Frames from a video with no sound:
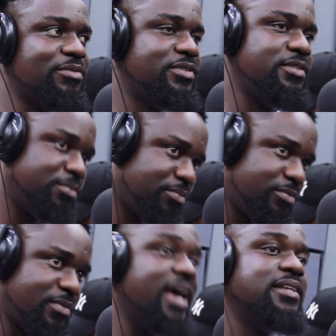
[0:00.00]
you spoke
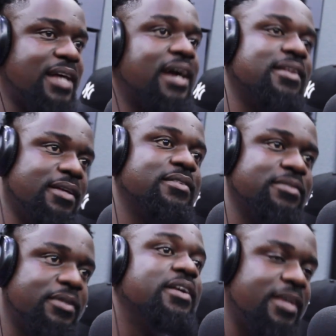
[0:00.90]
it into your life, and
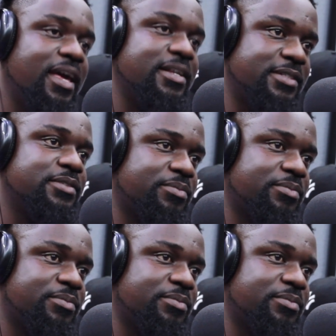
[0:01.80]
it came to being.